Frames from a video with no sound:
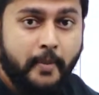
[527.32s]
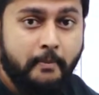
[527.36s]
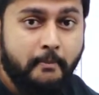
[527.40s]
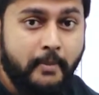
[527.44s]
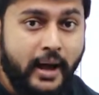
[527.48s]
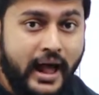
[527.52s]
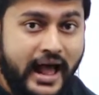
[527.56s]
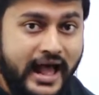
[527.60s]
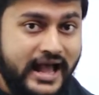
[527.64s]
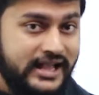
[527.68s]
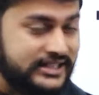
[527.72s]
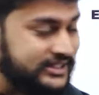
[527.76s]

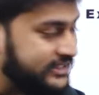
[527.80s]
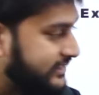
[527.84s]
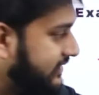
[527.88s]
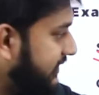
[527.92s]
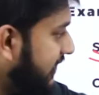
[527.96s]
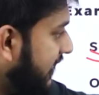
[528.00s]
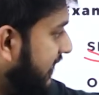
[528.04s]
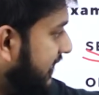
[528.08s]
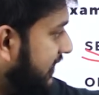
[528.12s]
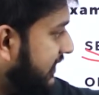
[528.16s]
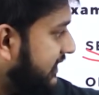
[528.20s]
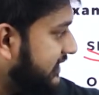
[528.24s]
marks
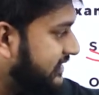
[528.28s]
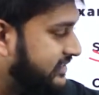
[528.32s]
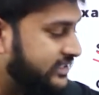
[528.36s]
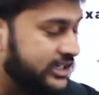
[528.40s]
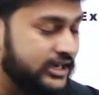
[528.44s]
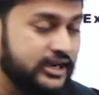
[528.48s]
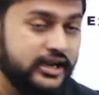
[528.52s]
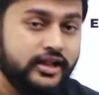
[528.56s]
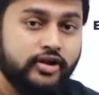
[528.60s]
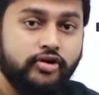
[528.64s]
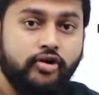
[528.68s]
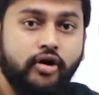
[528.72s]
in
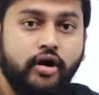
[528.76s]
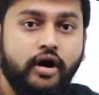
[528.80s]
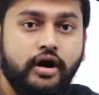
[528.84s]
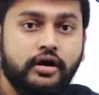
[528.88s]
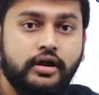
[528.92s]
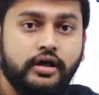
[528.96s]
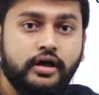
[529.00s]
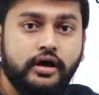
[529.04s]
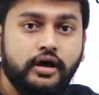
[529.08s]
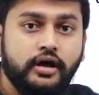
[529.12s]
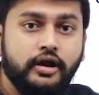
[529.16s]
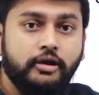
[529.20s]
descending
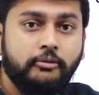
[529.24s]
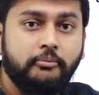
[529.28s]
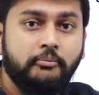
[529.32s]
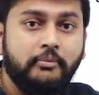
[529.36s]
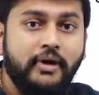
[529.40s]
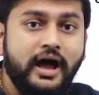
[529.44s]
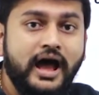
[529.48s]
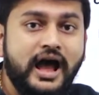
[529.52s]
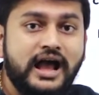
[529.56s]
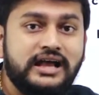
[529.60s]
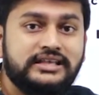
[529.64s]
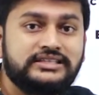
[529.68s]
order
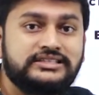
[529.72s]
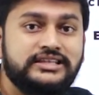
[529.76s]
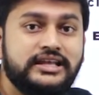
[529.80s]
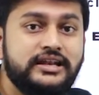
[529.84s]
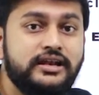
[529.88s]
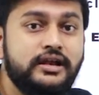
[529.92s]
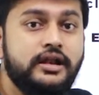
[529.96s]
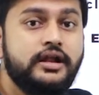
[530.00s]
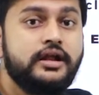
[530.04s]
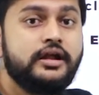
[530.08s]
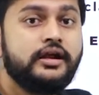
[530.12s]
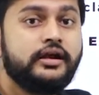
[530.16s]
marks
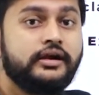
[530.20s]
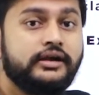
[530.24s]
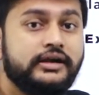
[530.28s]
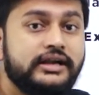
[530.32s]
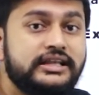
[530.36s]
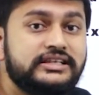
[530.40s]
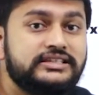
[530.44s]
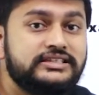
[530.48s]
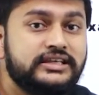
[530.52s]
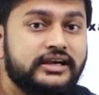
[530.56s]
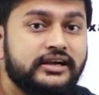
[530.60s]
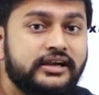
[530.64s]
in
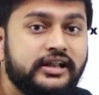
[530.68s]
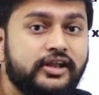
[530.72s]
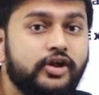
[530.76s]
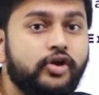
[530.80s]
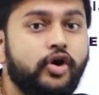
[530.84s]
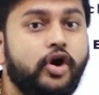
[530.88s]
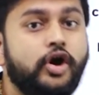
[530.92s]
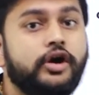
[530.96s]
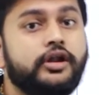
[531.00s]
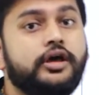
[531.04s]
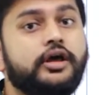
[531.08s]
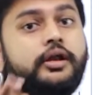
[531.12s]
descending
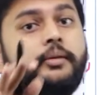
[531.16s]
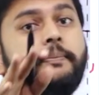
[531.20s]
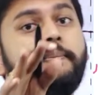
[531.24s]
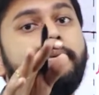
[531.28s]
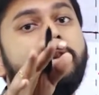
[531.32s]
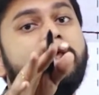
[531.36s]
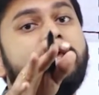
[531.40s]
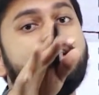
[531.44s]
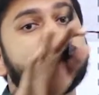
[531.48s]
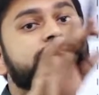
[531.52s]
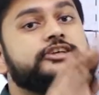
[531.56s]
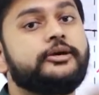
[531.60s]
order
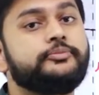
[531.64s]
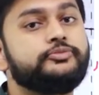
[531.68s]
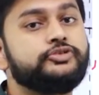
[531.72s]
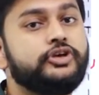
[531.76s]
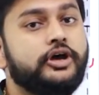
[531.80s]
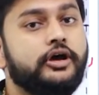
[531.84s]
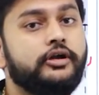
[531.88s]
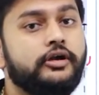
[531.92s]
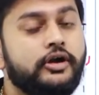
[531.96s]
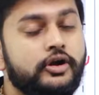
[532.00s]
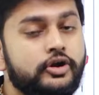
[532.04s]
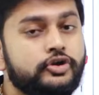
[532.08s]
please
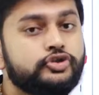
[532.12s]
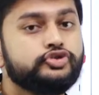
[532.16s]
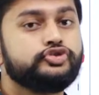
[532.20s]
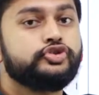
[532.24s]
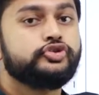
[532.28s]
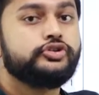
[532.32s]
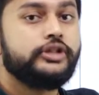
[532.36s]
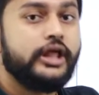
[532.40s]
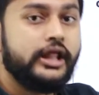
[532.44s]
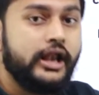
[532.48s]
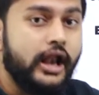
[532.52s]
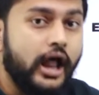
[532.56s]
observe so
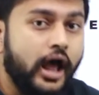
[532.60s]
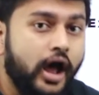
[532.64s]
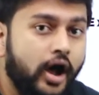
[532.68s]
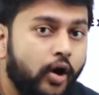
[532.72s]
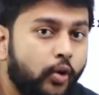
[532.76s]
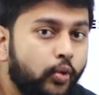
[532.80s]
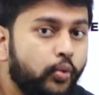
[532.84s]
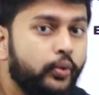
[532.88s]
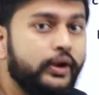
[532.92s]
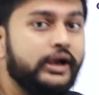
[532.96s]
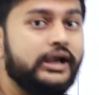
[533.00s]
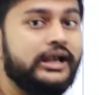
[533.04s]
then
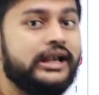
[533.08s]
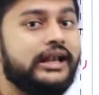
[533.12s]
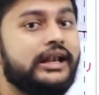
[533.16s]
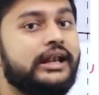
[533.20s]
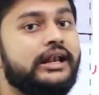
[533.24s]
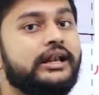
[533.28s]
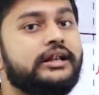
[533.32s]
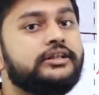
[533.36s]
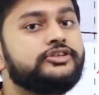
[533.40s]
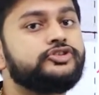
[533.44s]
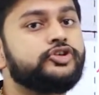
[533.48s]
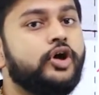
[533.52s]
how it
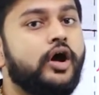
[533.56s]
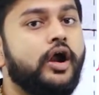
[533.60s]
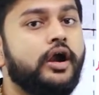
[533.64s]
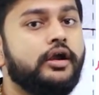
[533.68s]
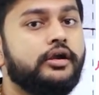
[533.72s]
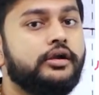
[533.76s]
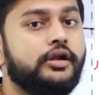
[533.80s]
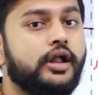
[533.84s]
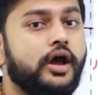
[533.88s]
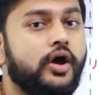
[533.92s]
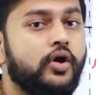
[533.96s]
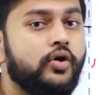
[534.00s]
will
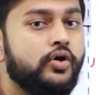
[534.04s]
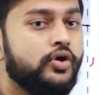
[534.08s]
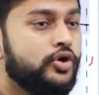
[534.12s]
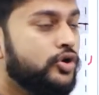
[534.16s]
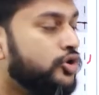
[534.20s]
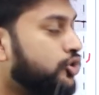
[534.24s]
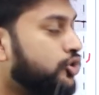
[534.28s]
sort now